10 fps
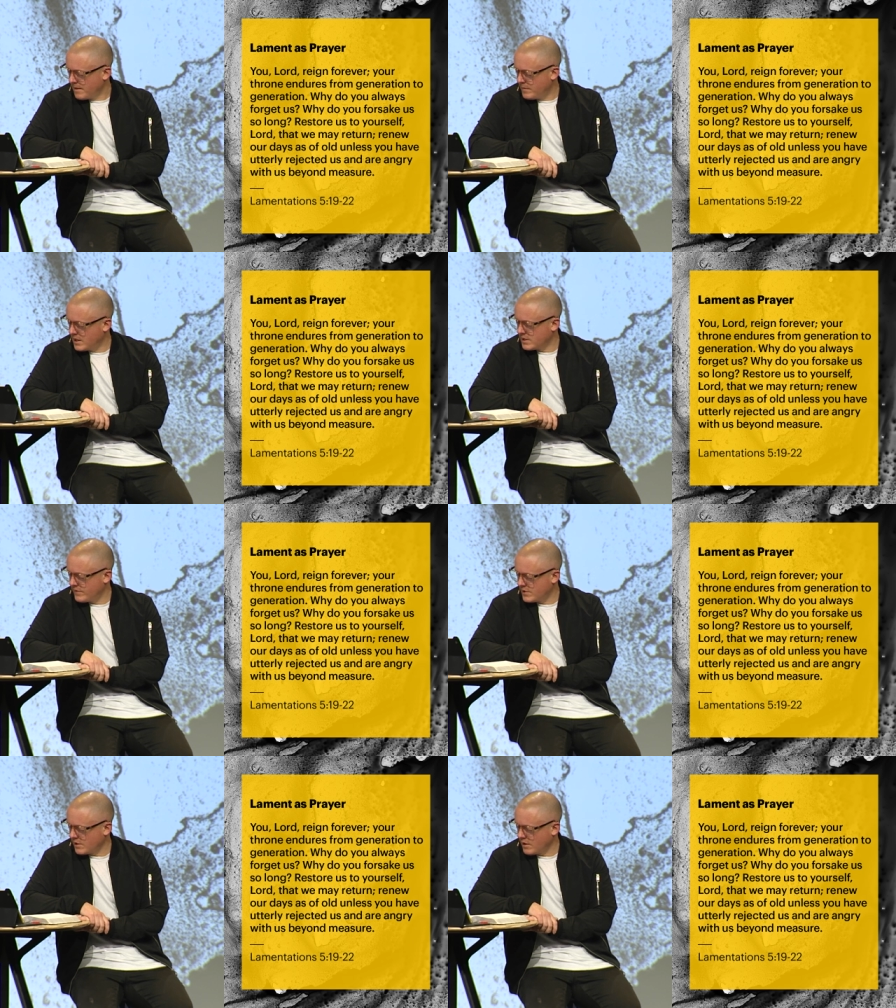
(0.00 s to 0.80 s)
Because of
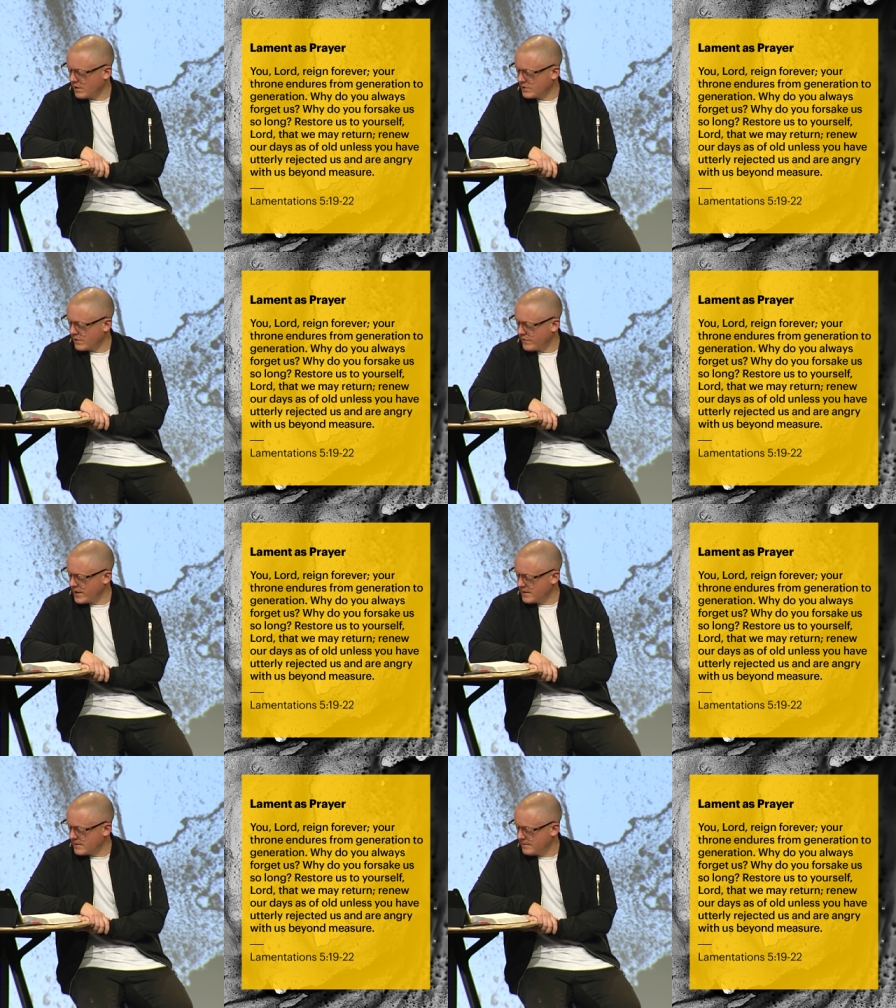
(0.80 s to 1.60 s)
this, our hearts are
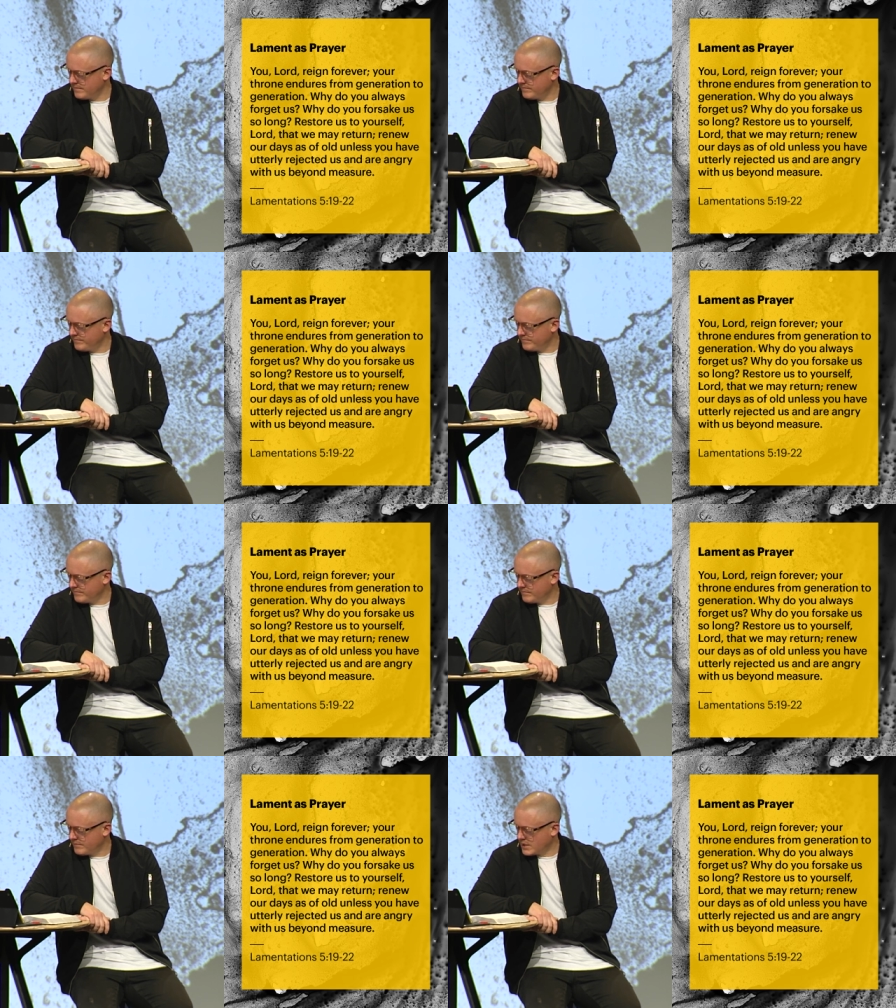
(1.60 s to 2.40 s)
faint.
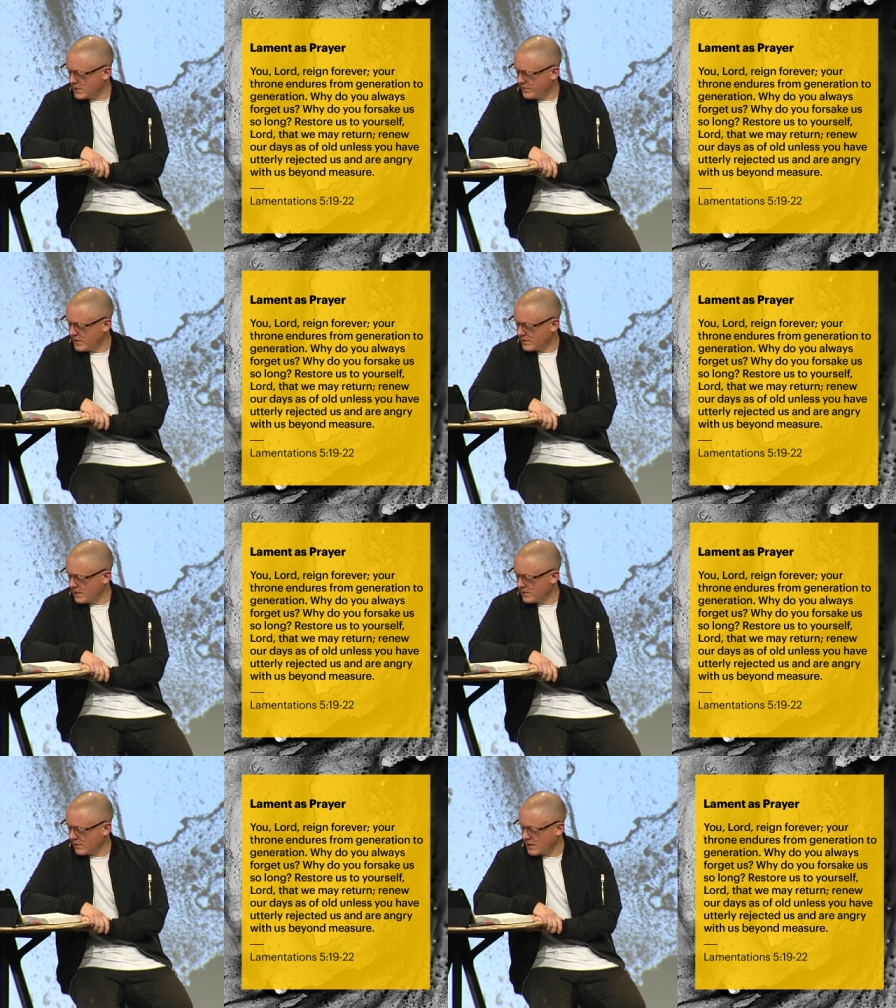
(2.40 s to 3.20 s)
Because of these
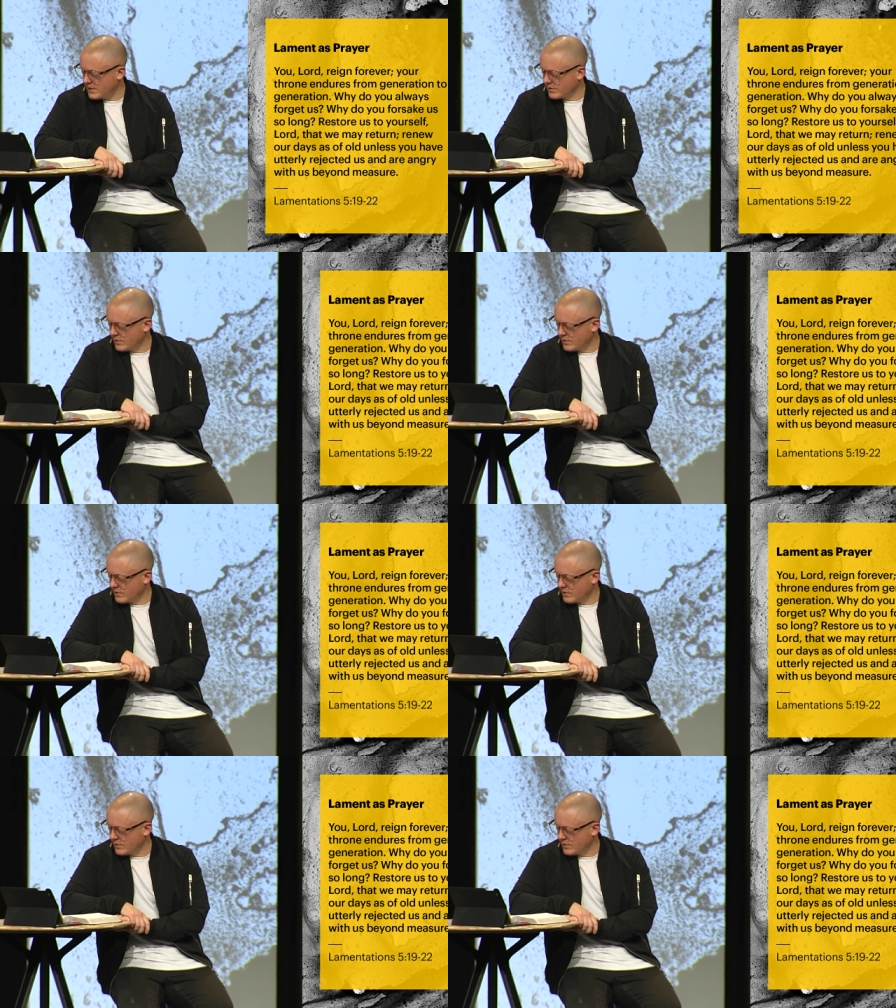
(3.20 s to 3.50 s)
things, our eyes